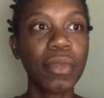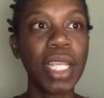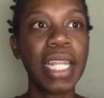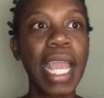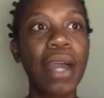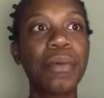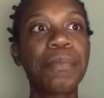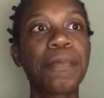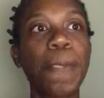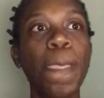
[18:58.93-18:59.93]
Now,
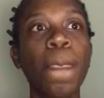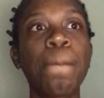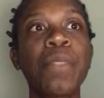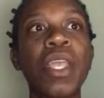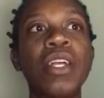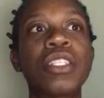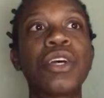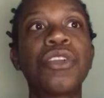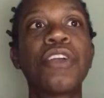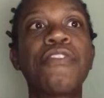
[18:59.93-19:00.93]
so
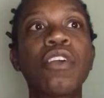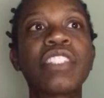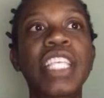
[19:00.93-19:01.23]
your first